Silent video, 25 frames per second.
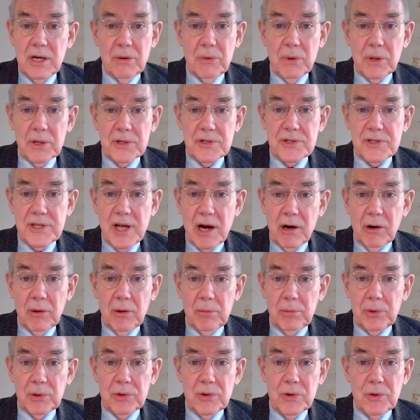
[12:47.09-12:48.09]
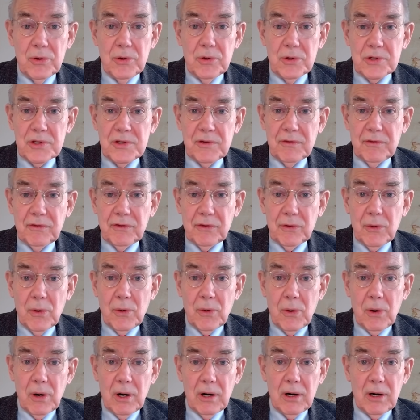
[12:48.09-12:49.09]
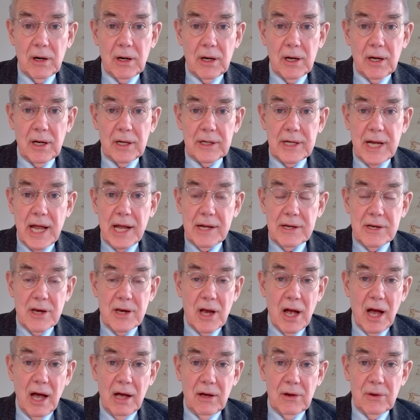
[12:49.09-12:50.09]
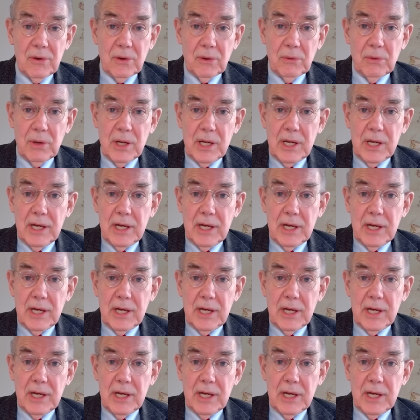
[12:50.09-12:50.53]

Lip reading: was terrible news for Netanyahu.